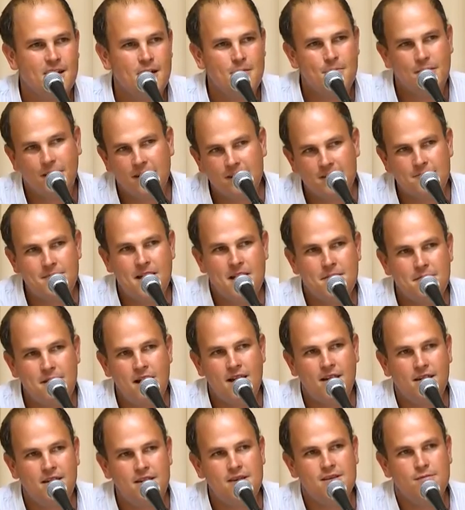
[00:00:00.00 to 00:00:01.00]
Because
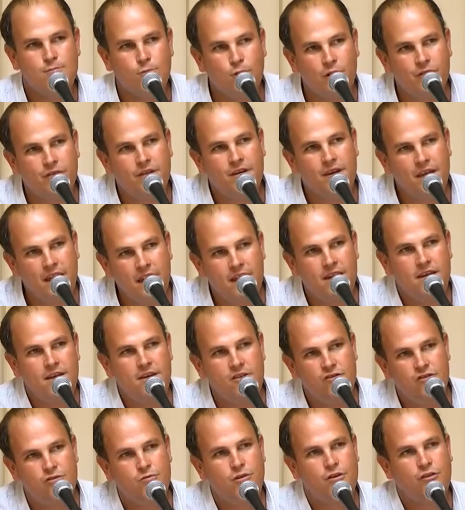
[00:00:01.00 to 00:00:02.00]
Maimonides, more than
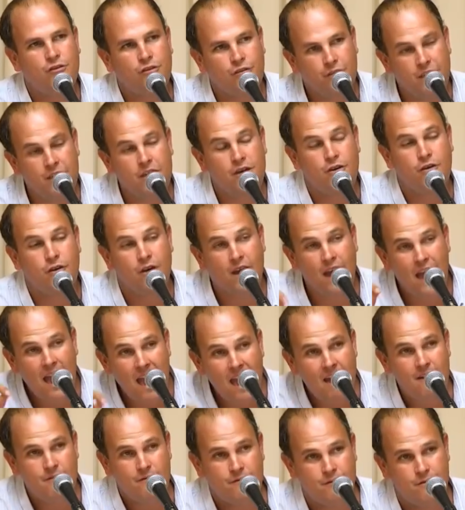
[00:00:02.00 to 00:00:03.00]
any Jewish thinker
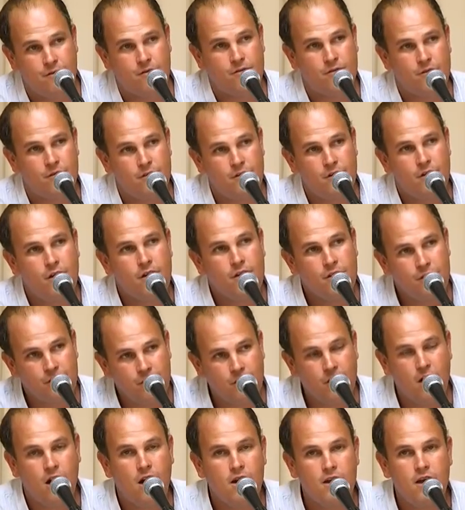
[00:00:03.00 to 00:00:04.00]
ever,
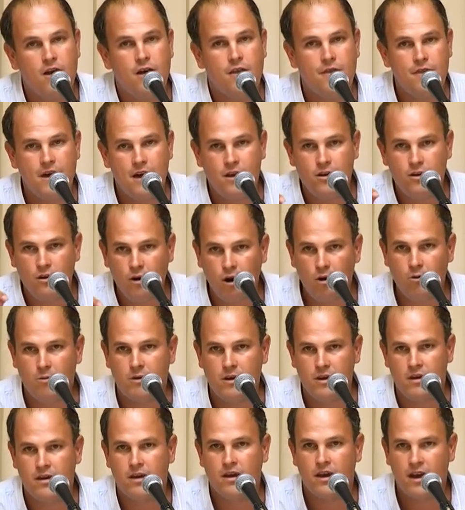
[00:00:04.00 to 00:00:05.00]
thought that
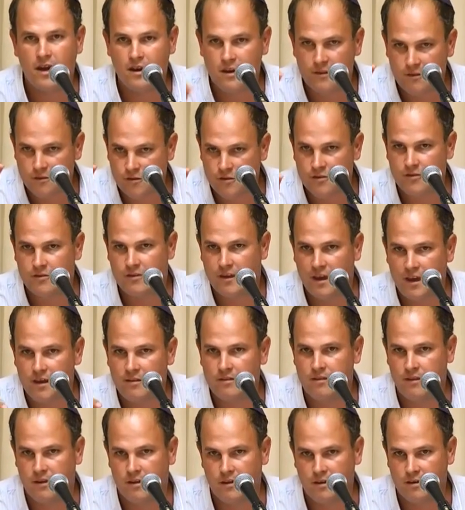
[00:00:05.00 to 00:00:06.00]
knowing and
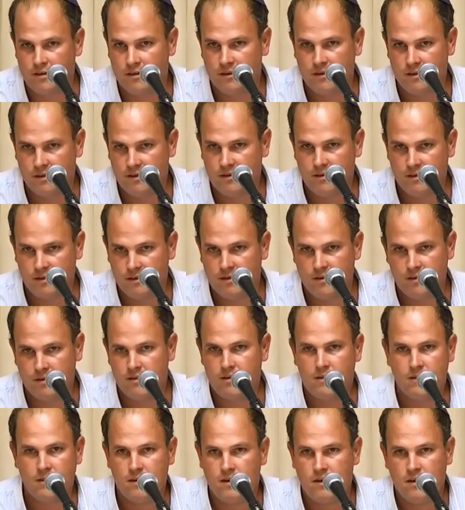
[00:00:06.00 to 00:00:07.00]
understanding
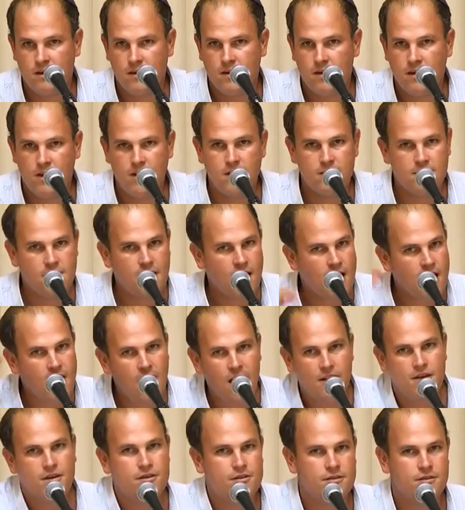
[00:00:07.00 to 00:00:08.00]
is the
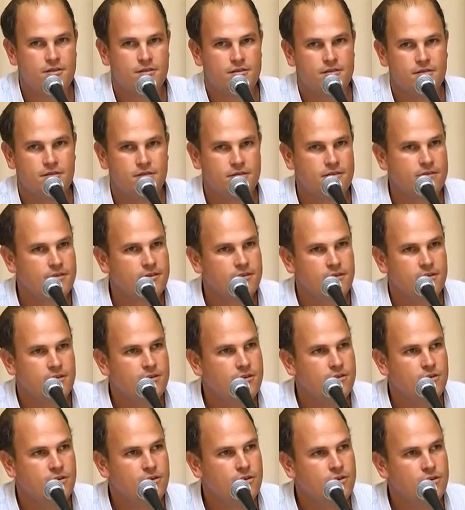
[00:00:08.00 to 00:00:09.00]
highest
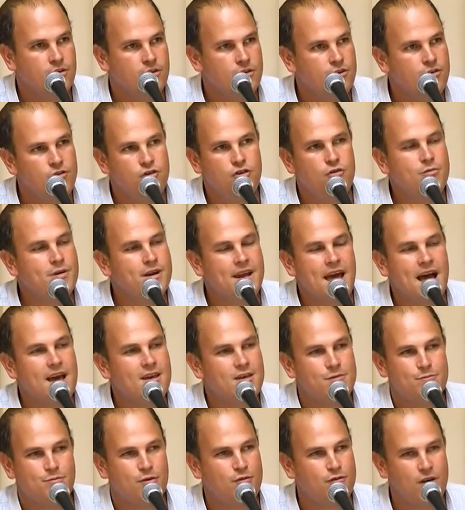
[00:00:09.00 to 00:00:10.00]
human
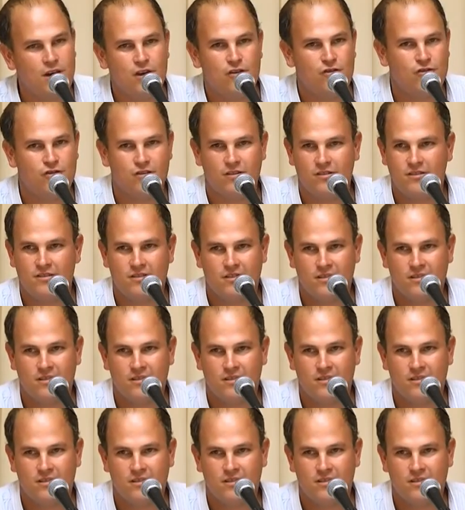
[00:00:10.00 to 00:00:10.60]
aspiration.